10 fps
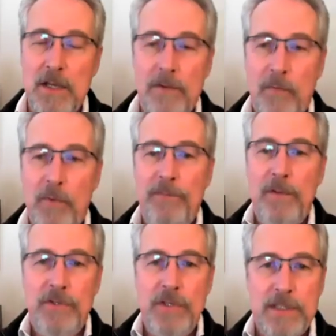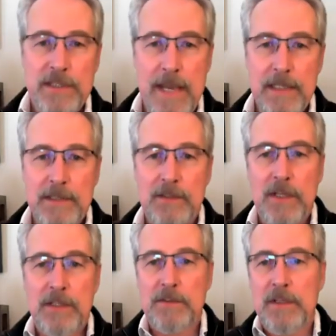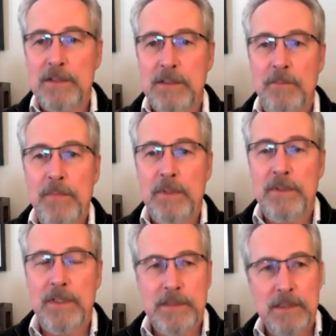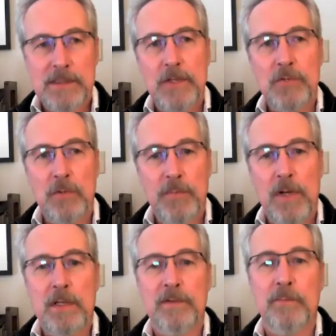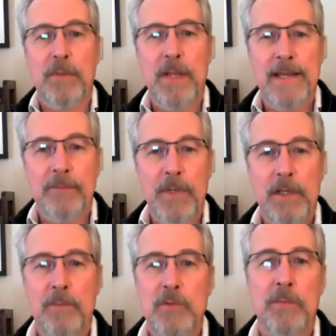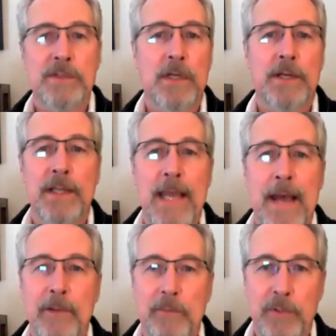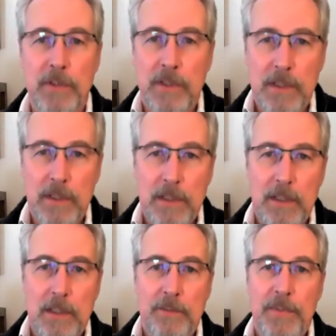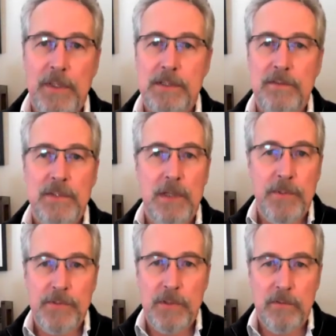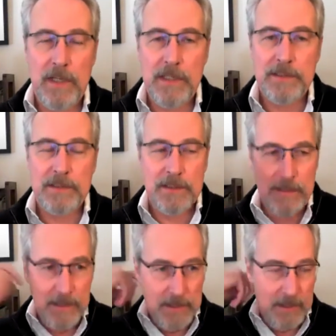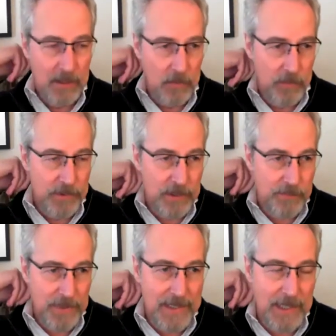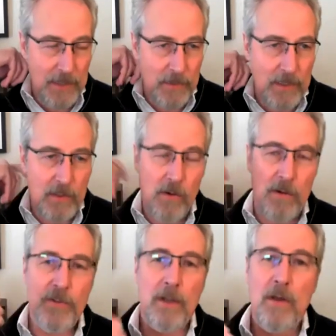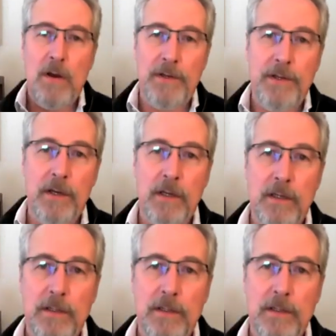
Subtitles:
refugee status, as the central part of the planet becomes almost uninhabitable because of temperature rise. We're just beginning what I call the long dark.